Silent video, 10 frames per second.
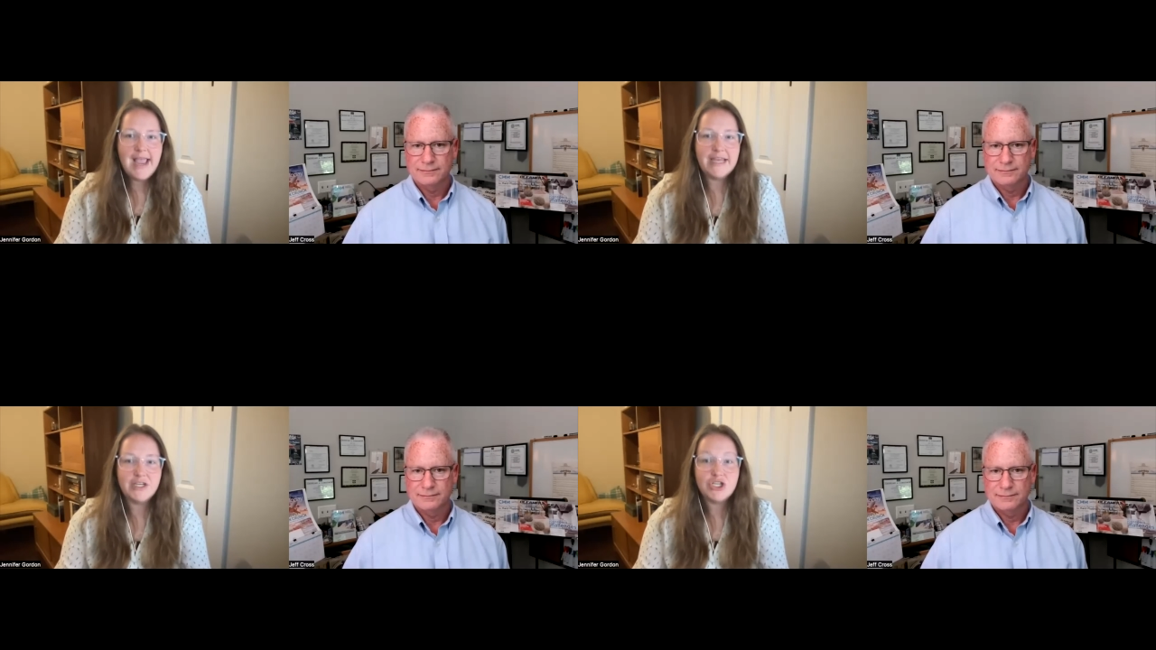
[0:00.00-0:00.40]

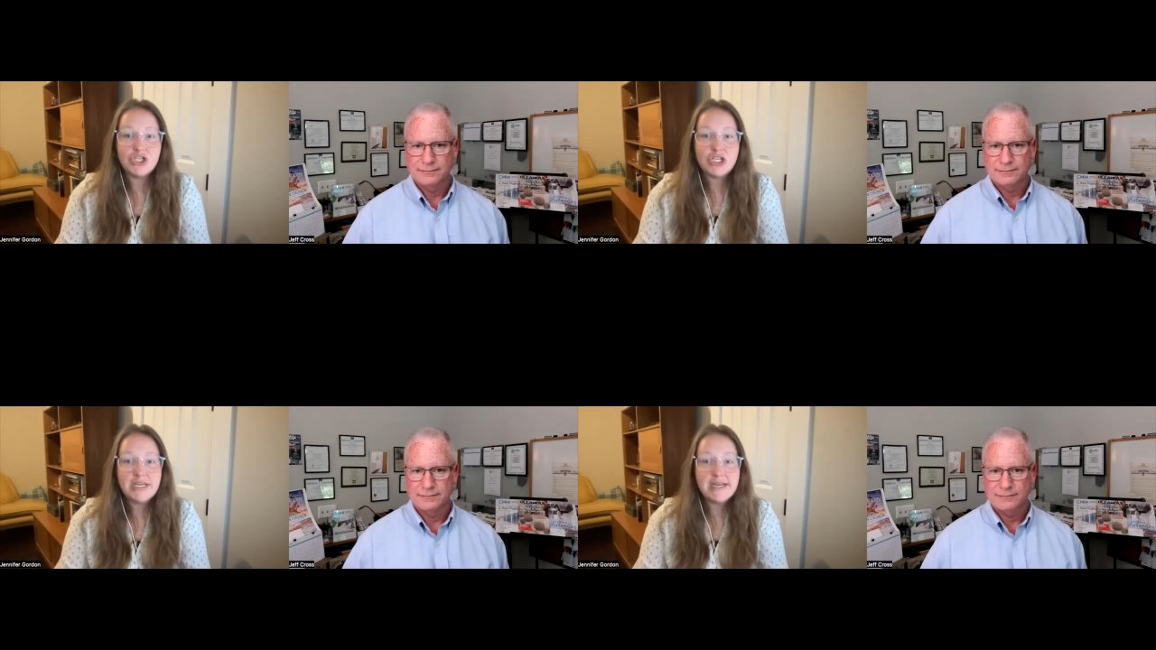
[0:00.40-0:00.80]
Speaker 1: And
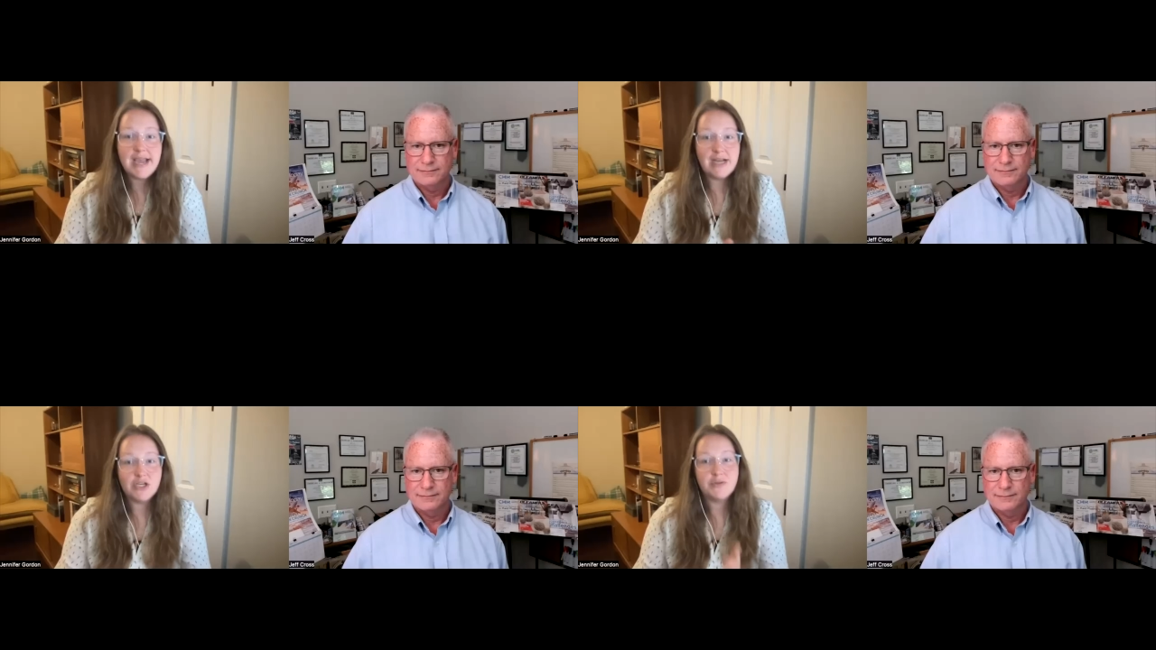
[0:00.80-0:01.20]
she
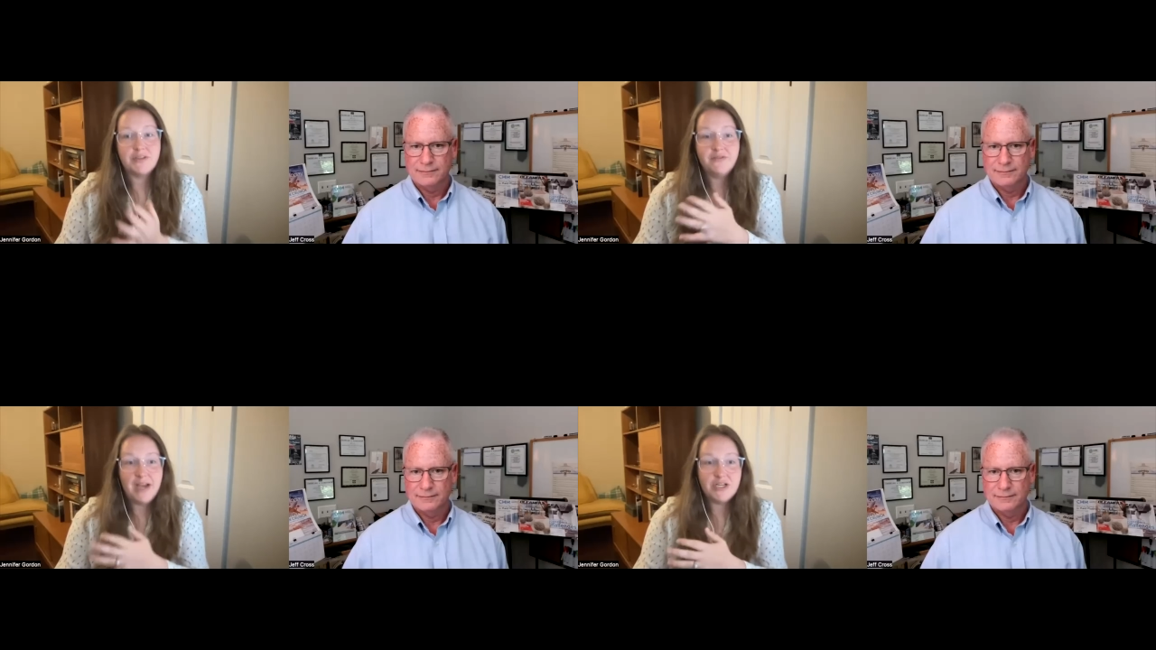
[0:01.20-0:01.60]

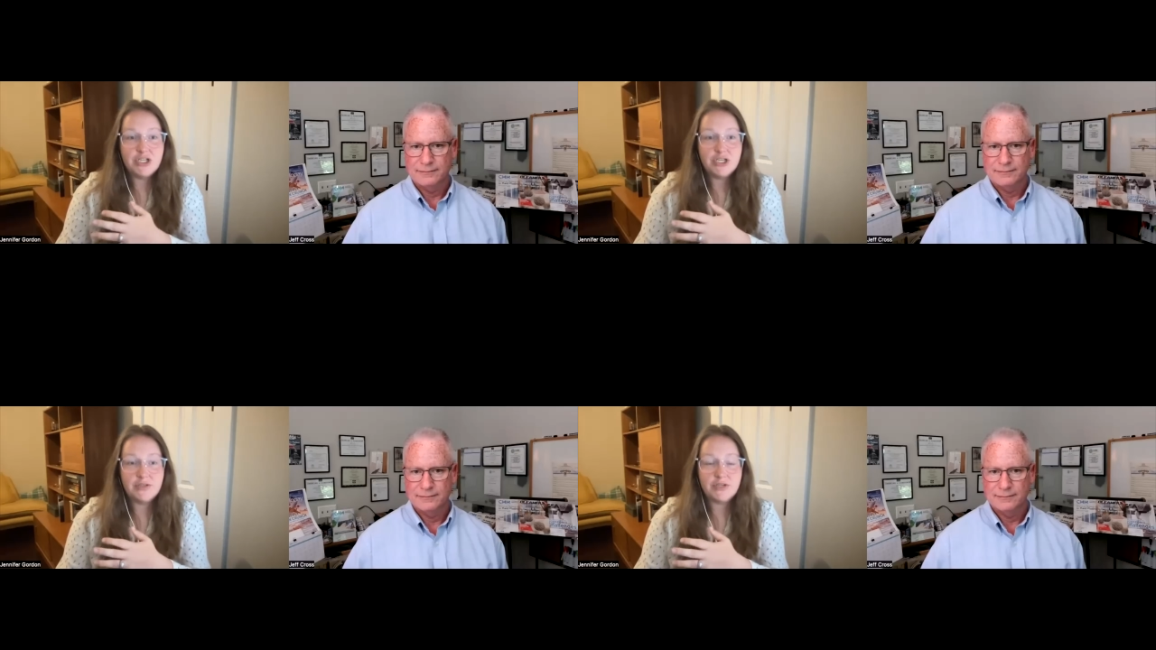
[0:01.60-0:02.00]
actually finds
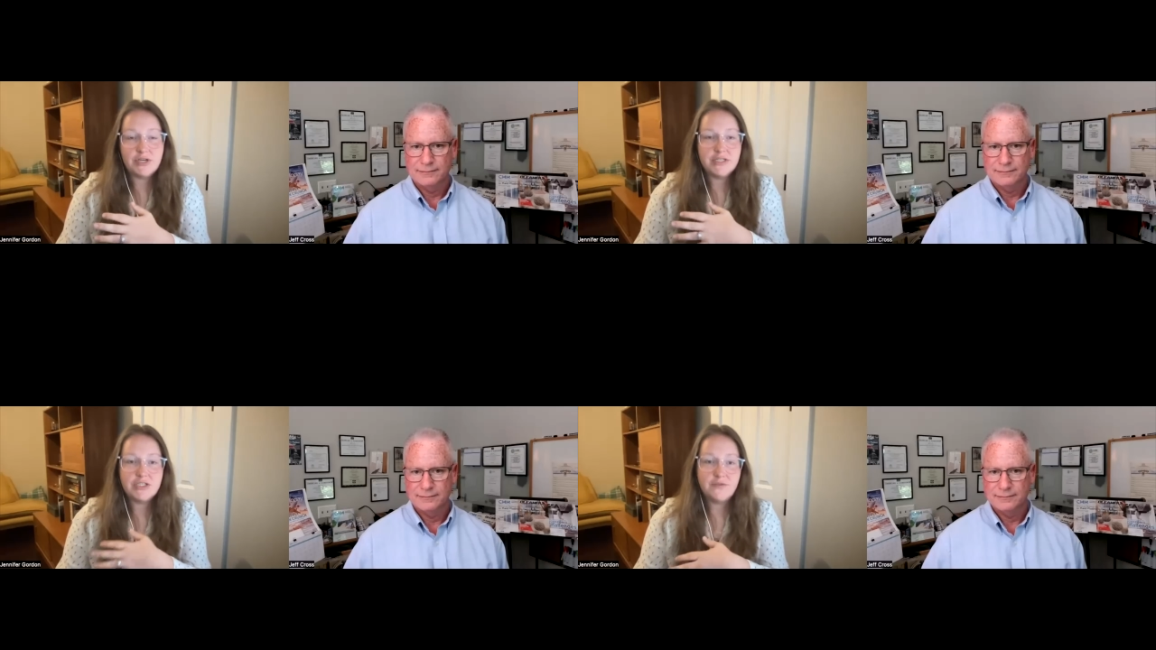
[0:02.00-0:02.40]
shelter and